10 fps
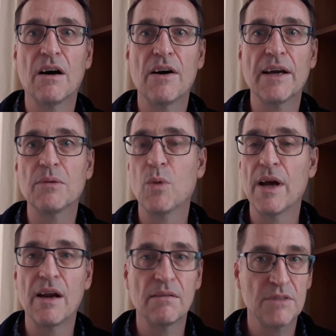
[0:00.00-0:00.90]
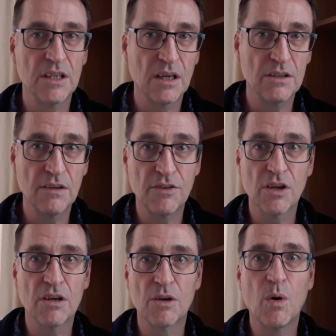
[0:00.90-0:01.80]
line where you've
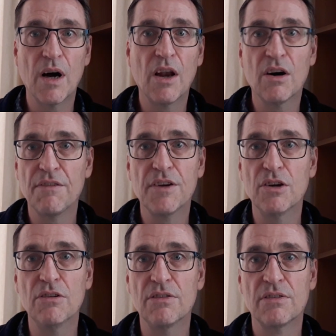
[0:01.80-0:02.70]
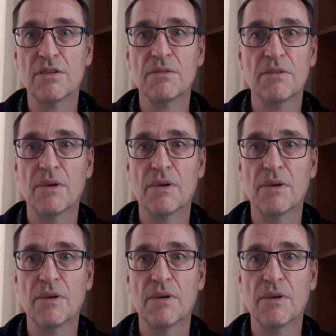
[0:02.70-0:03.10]
got quite a lot of fused